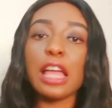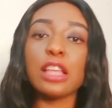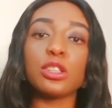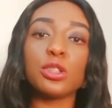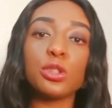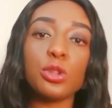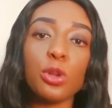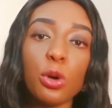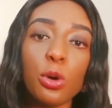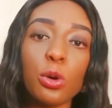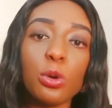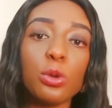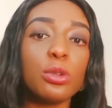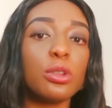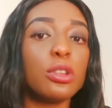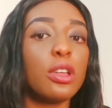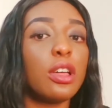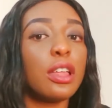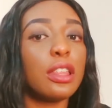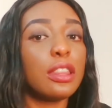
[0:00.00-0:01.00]
So
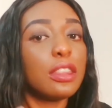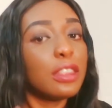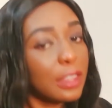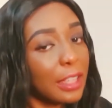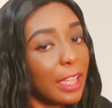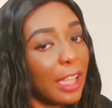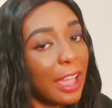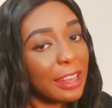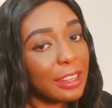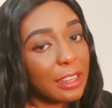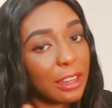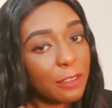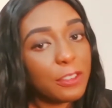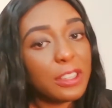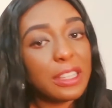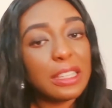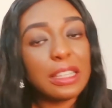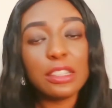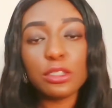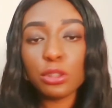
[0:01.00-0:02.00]
there are
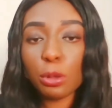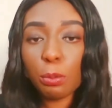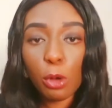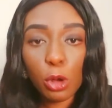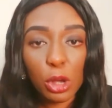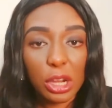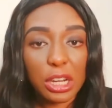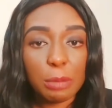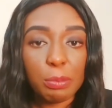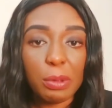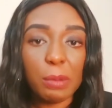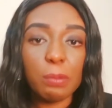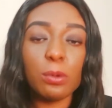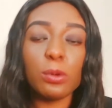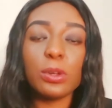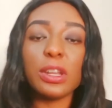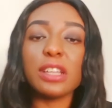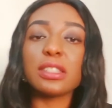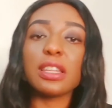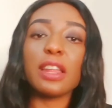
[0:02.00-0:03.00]
definitely some ugly
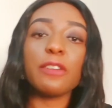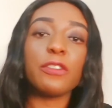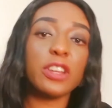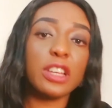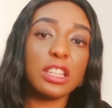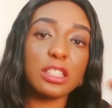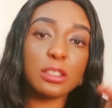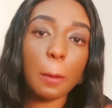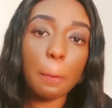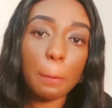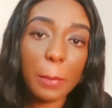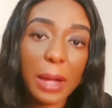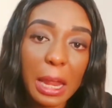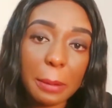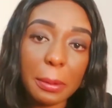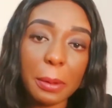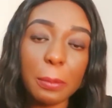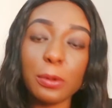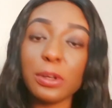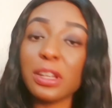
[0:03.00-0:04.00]
people, there's definitely some
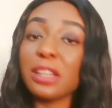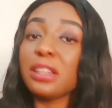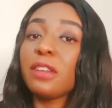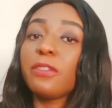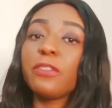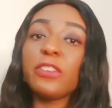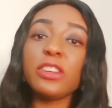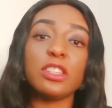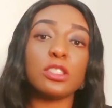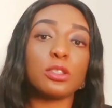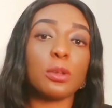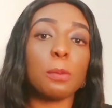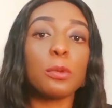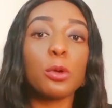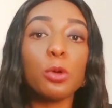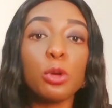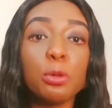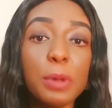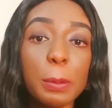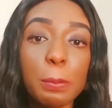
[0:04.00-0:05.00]
bad people, there are definitely some
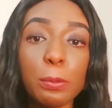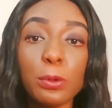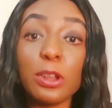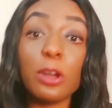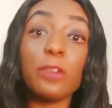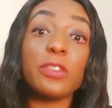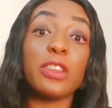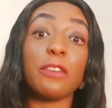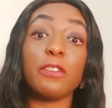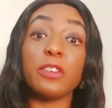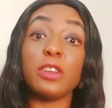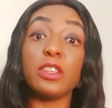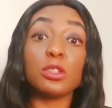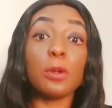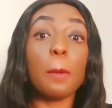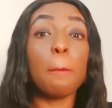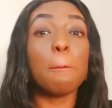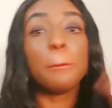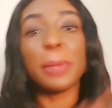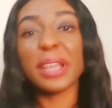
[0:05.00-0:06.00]
good people, there are definitely
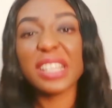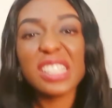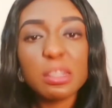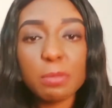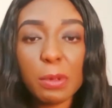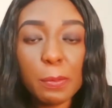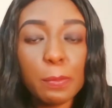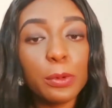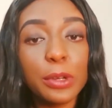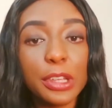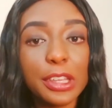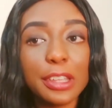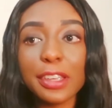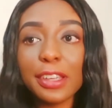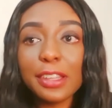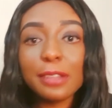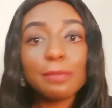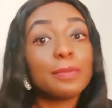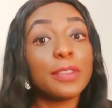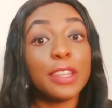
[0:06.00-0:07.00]
some best people
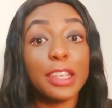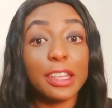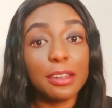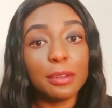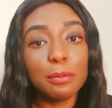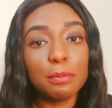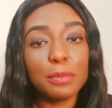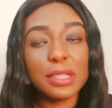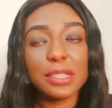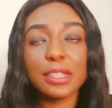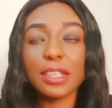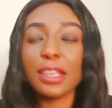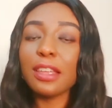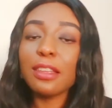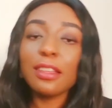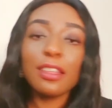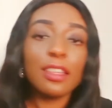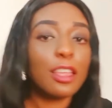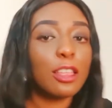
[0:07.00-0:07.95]
again in Mbise.